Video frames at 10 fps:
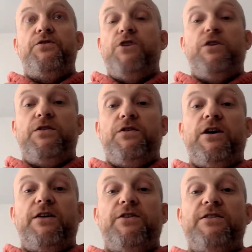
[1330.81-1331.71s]

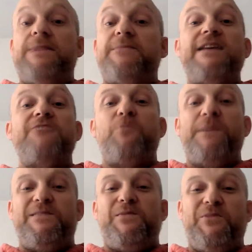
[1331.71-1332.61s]
the temptation will
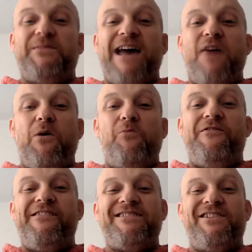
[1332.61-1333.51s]
be to put them down when
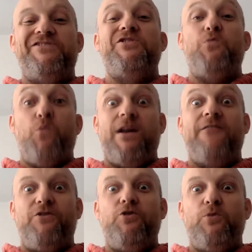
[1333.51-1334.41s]
we return to
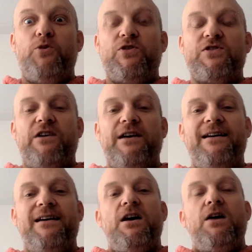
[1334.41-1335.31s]
whatever normal looks like,